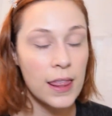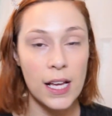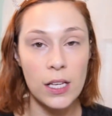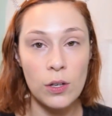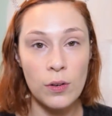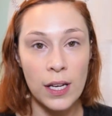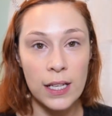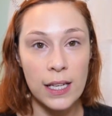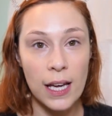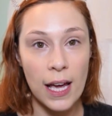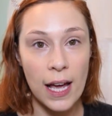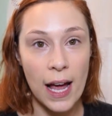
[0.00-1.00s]
that you can
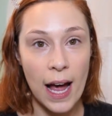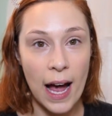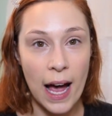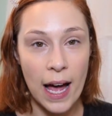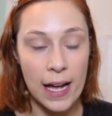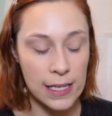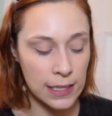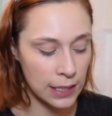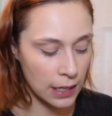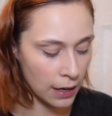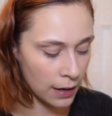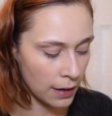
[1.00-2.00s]
get at
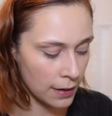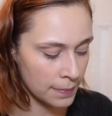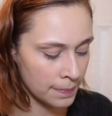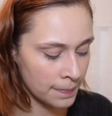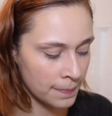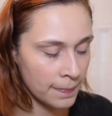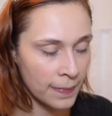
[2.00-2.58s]
um,